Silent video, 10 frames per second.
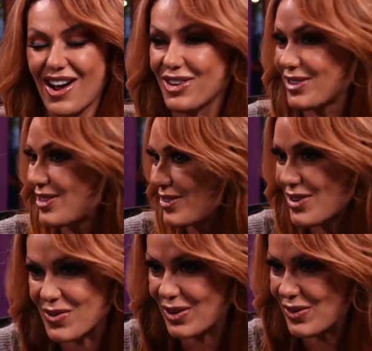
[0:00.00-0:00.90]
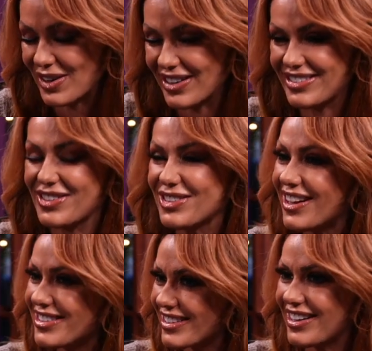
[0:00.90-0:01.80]
Also don't know where or when. So there's
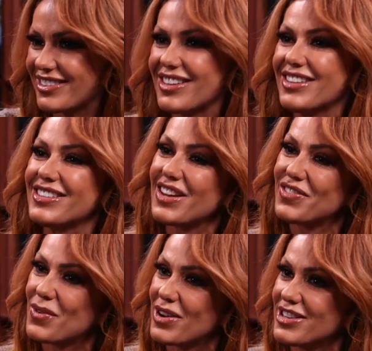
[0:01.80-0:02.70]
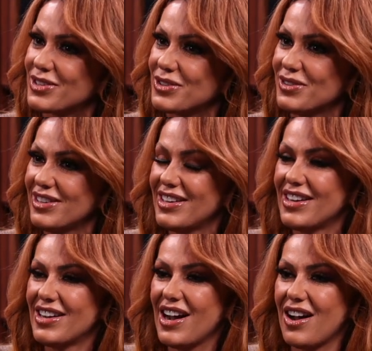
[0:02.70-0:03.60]
lots of stuff I want to do
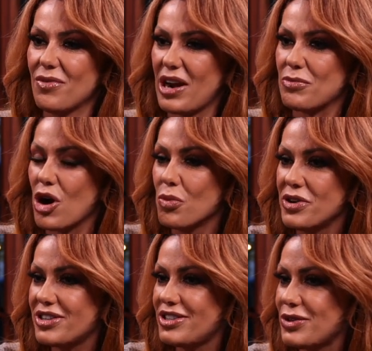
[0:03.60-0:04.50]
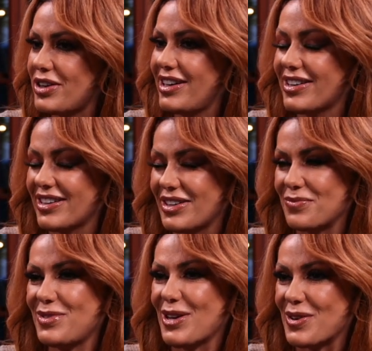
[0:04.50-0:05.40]
that I'm open to
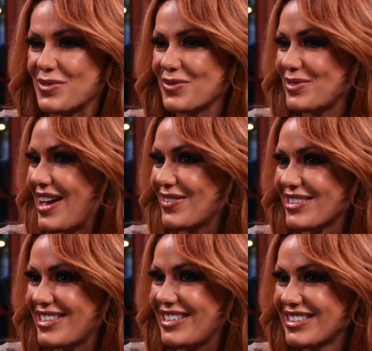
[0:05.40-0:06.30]
doing. So yeah, we'll see.